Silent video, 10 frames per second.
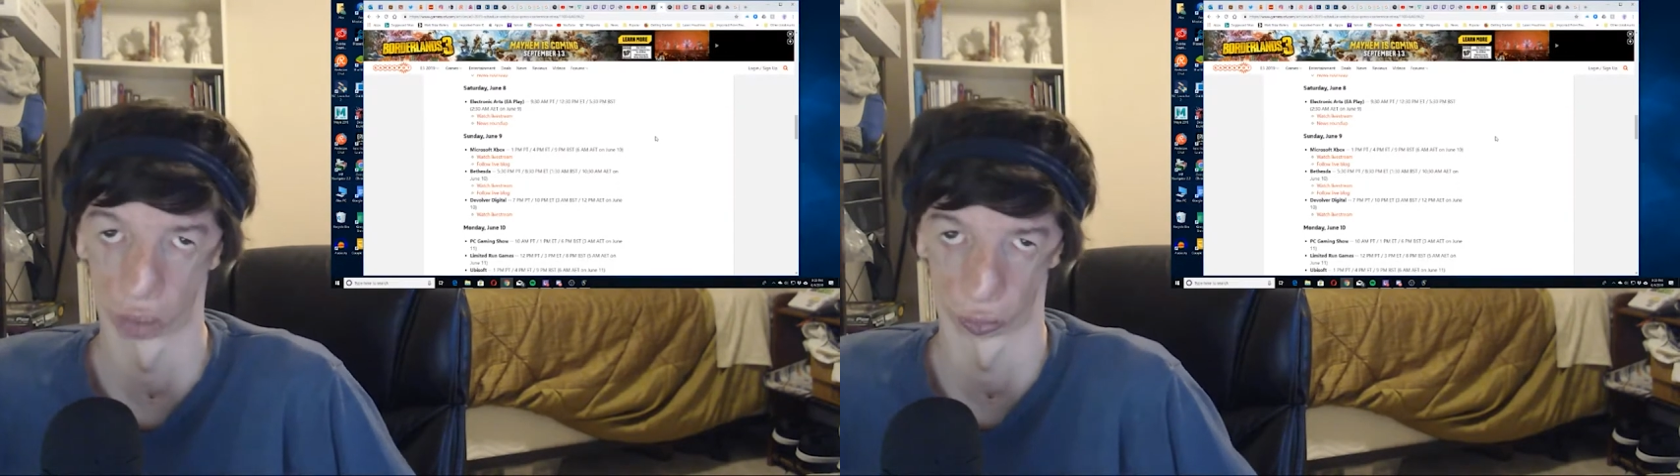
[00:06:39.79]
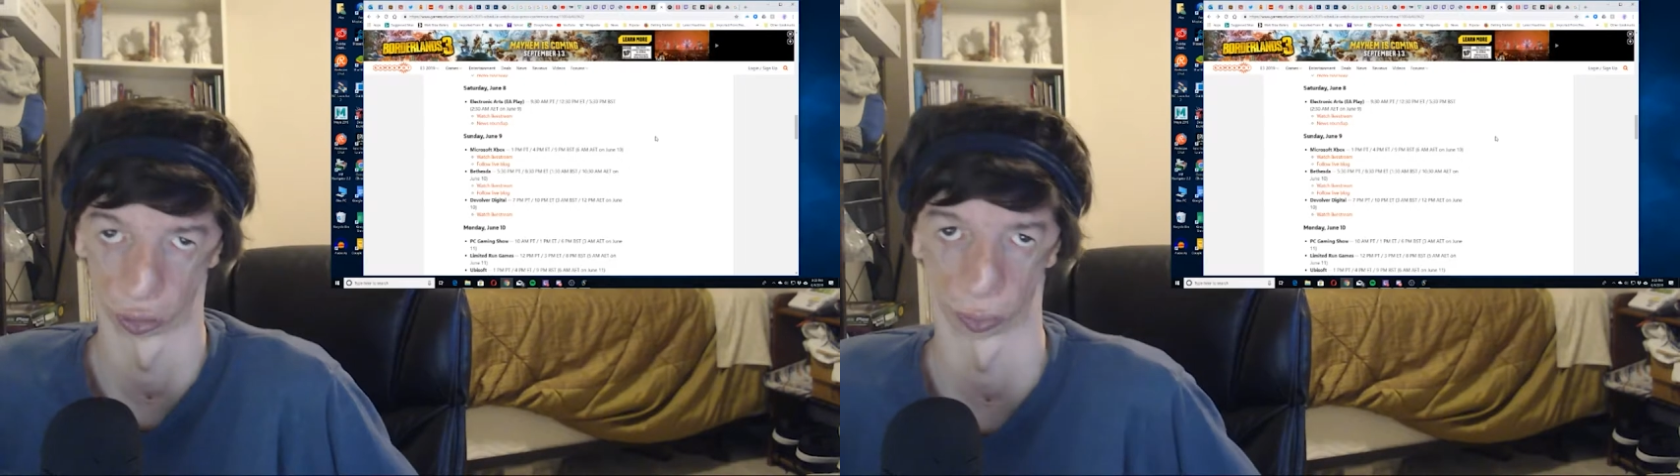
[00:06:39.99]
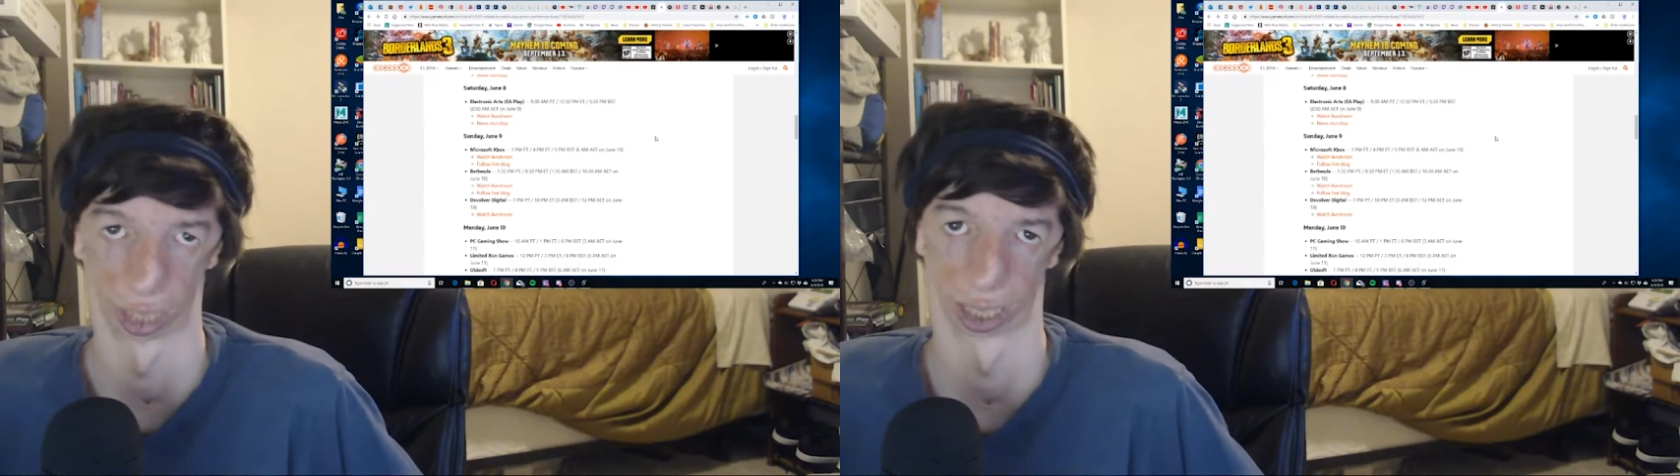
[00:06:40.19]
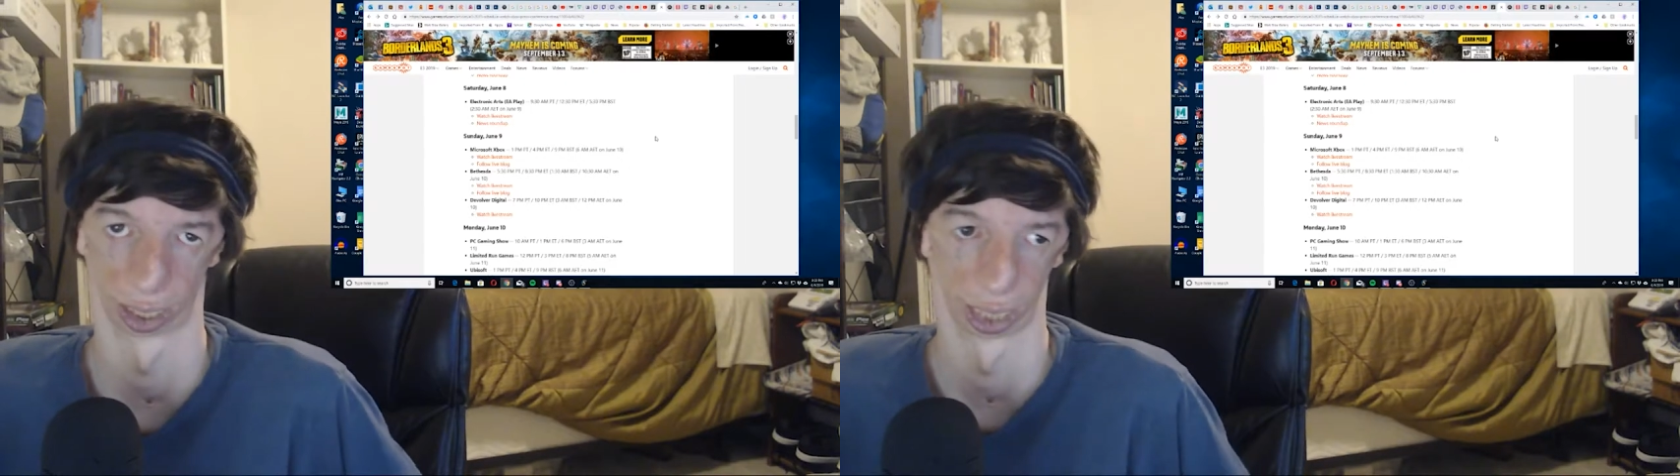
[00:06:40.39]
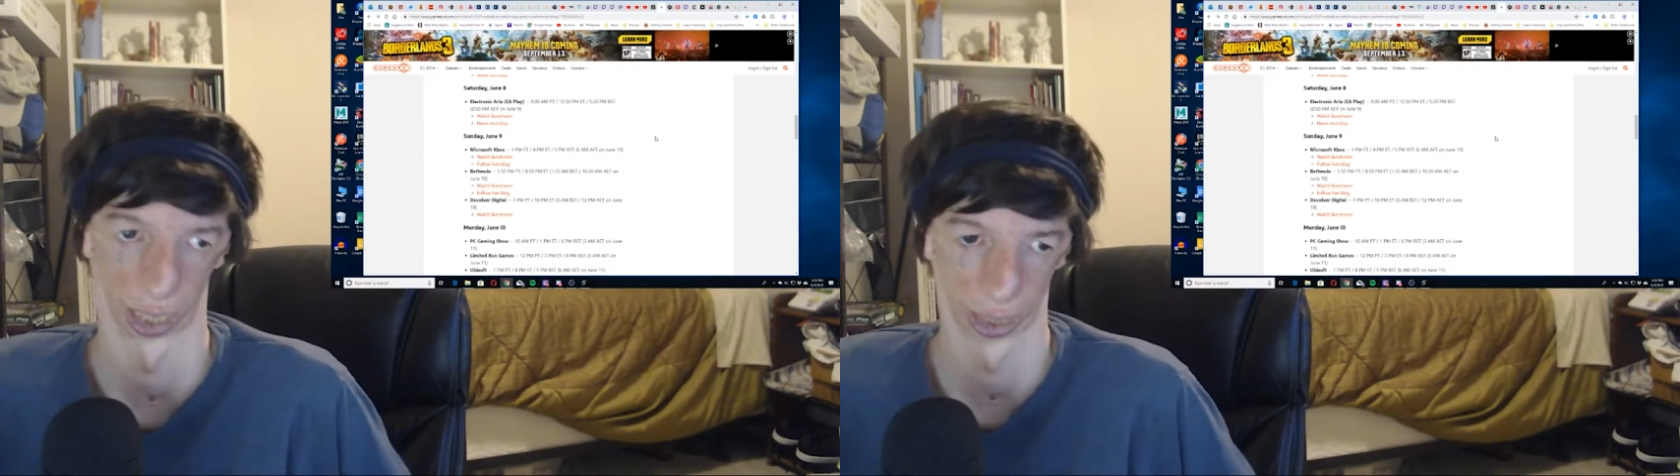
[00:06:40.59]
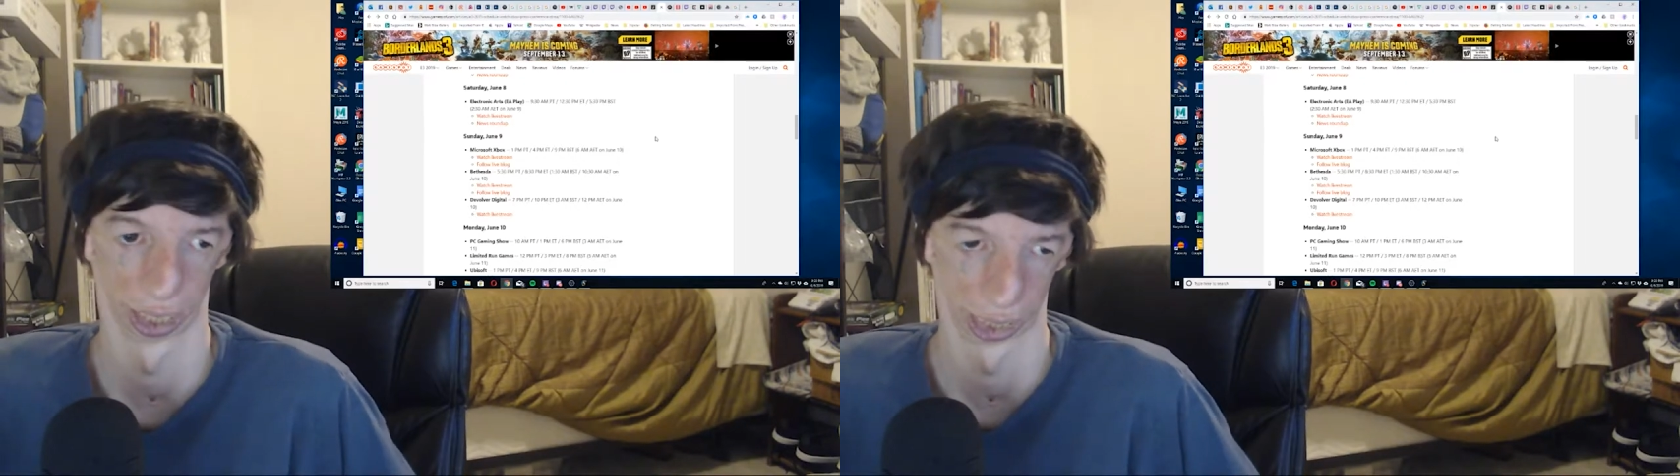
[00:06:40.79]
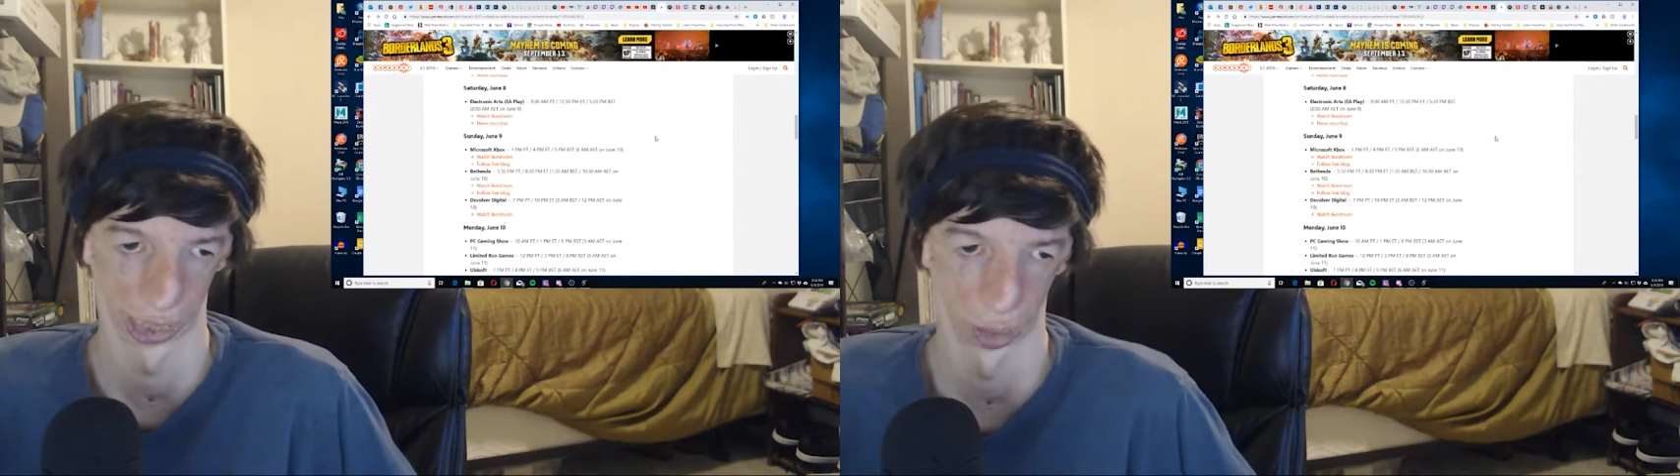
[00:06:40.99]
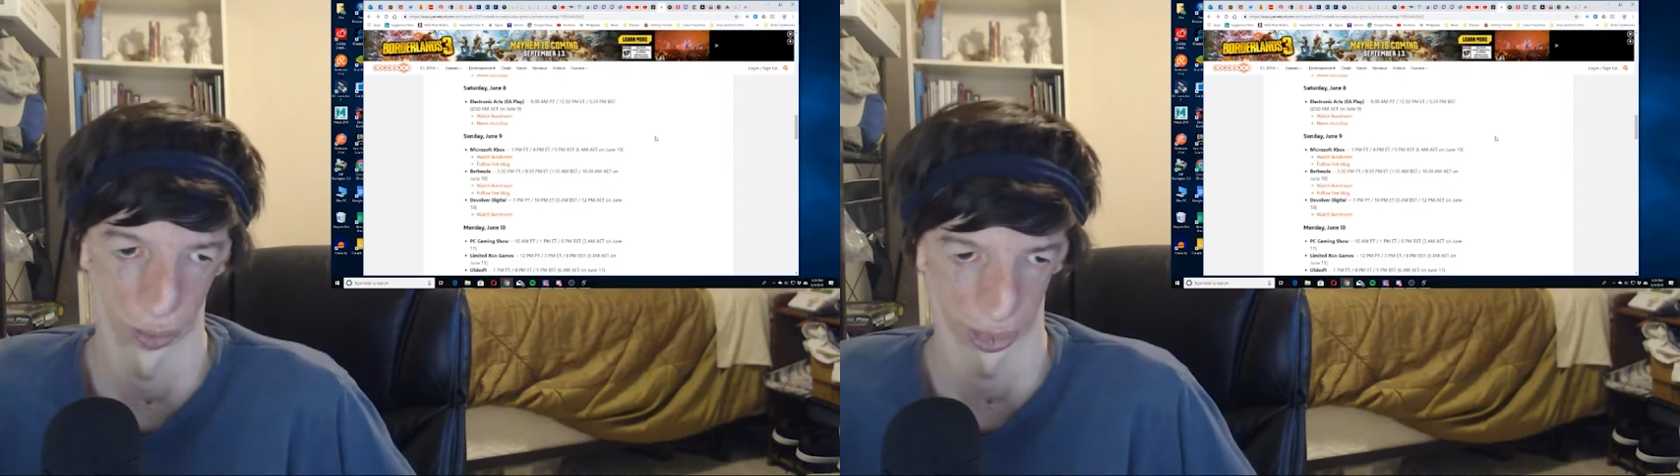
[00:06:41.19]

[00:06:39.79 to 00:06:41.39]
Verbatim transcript: Direct. Like Nintendo has a